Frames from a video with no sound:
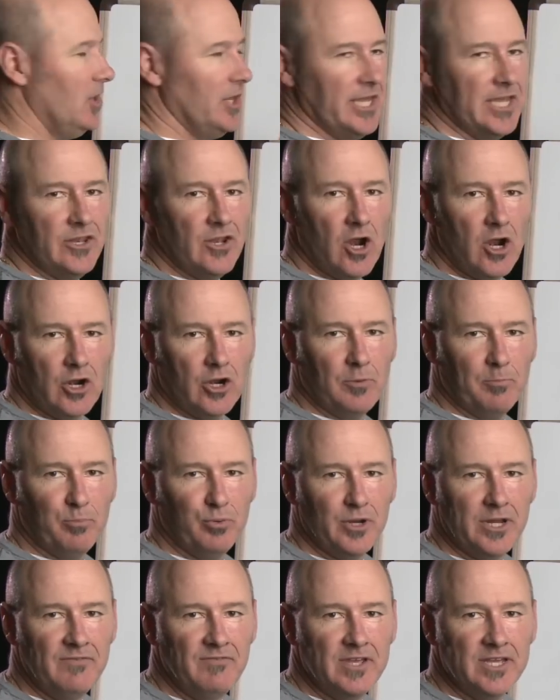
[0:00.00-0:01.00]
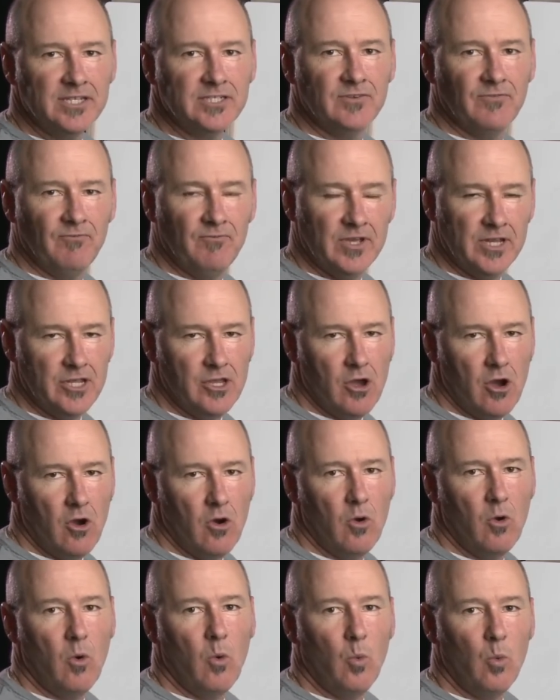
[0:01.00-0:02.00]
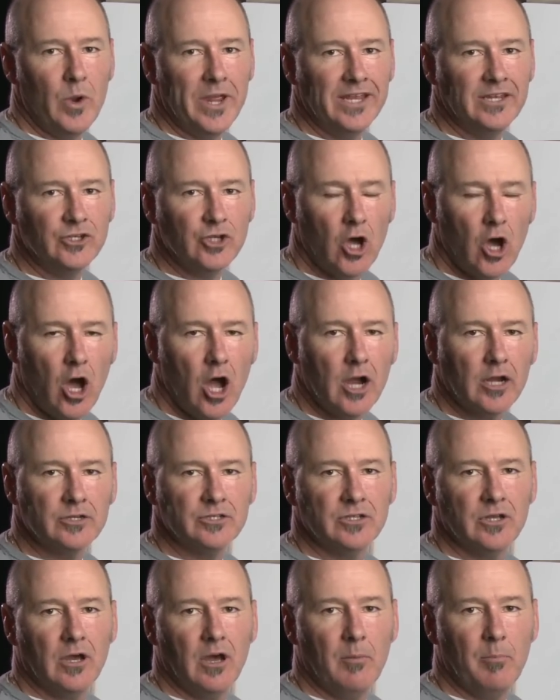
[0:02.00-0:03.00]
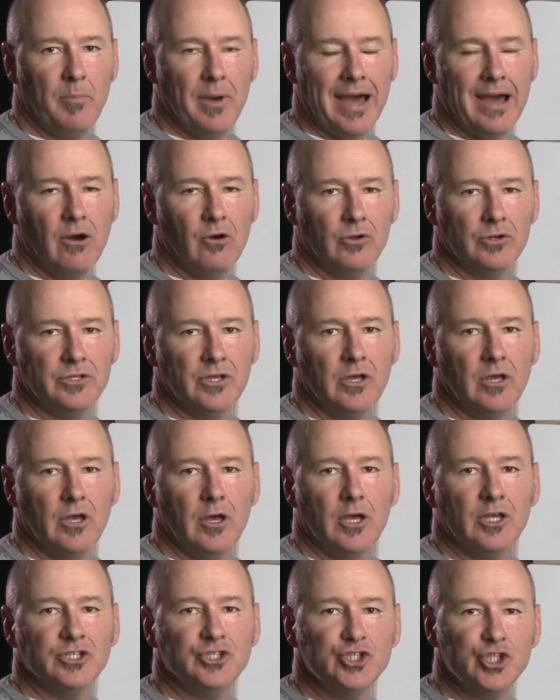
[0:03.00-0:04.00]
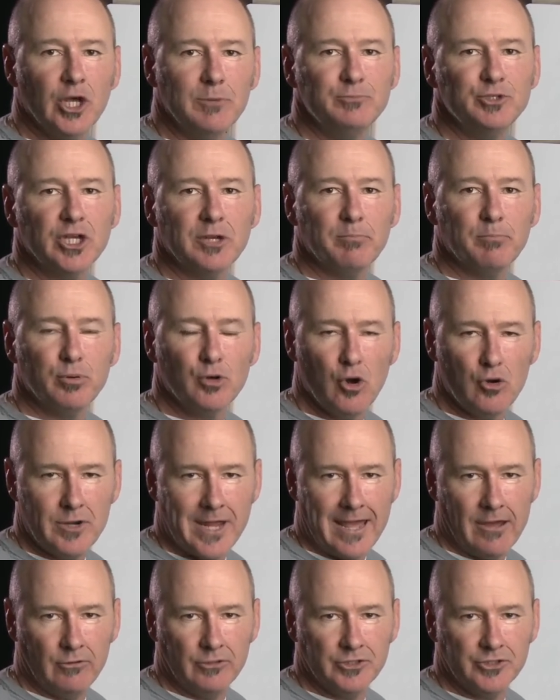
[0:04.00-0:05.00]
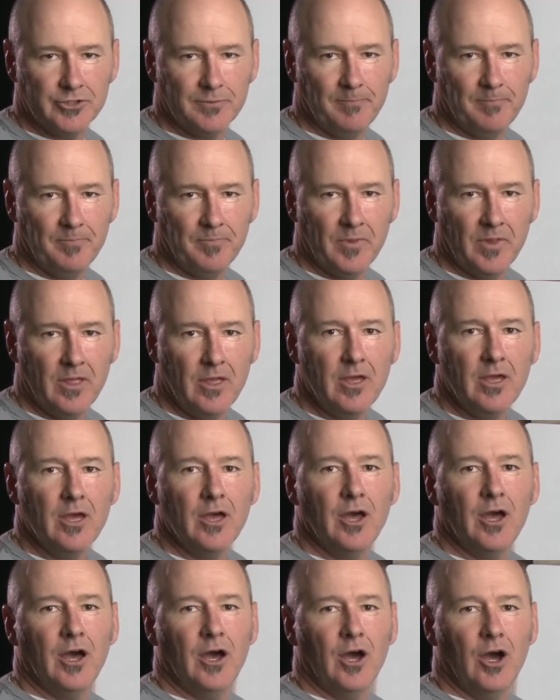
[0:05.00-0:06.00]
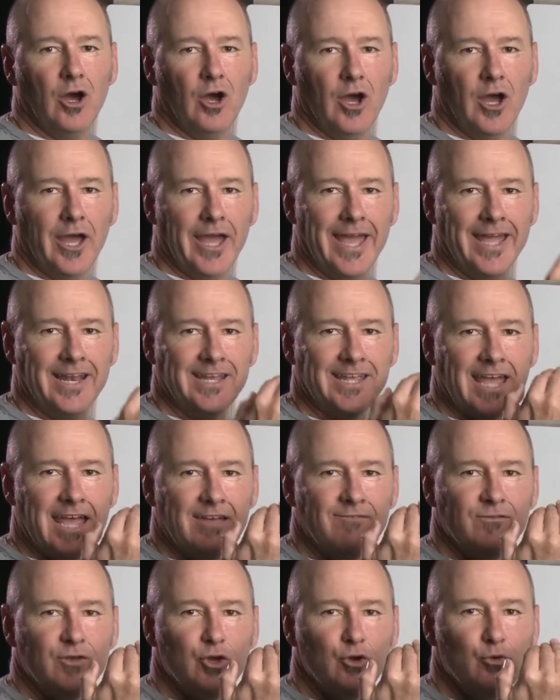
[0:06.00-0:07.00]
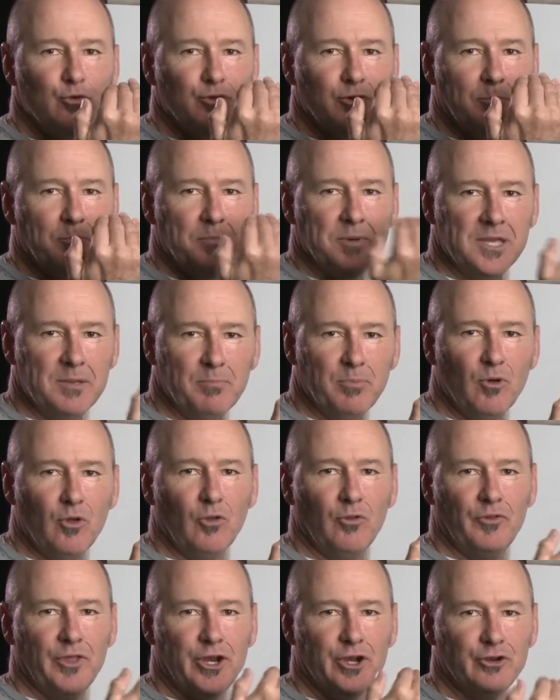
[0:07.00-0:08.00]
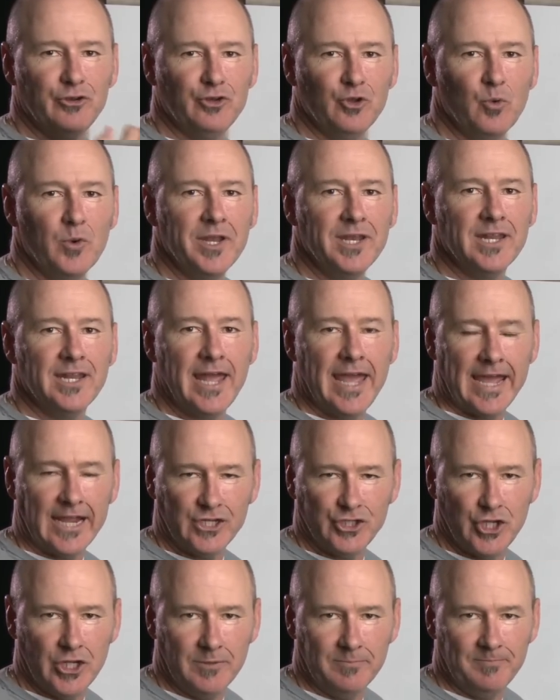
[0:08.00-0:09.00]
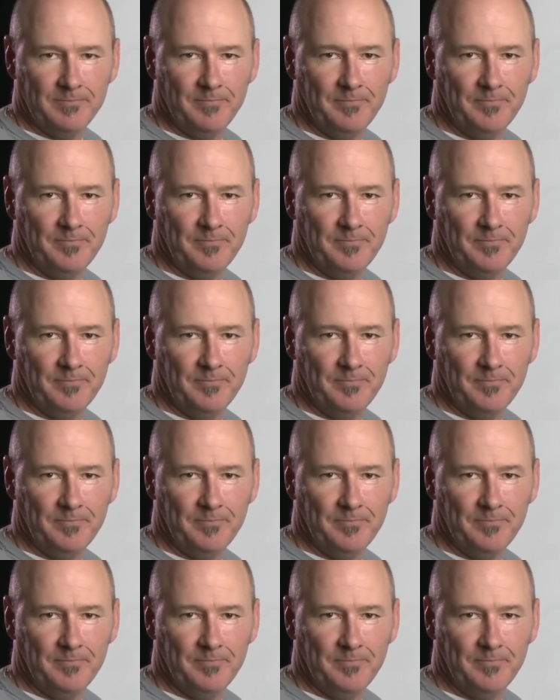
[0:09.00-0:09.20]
In our previous video, we talked about subject pronouns and gave you the people that are doing an action.